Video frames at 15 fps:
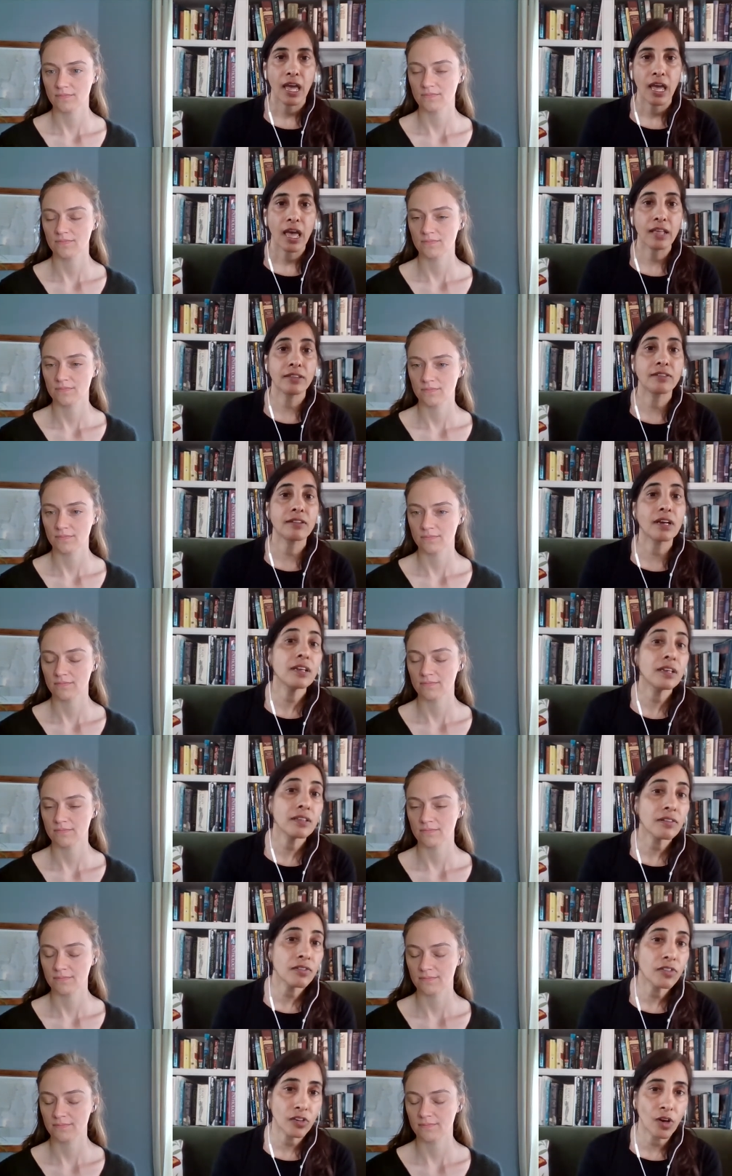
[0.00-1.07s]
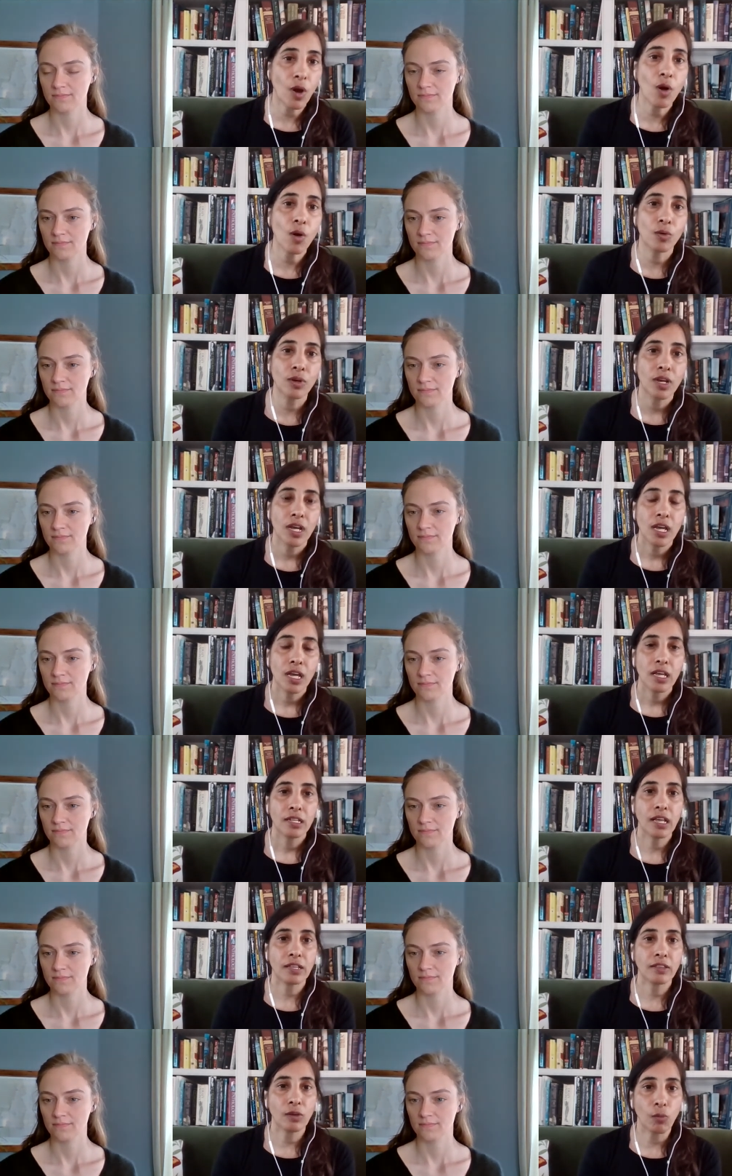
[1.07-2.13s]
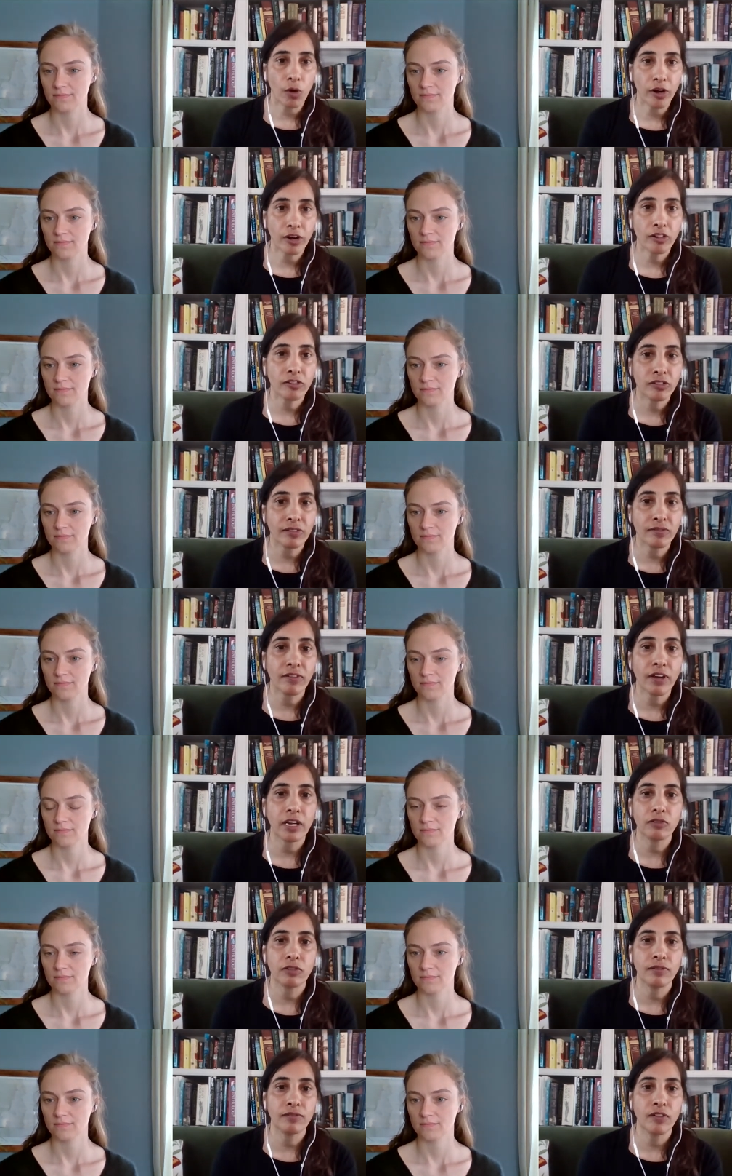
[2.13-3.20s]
Speaker 1: And studies have shown that the workers in factory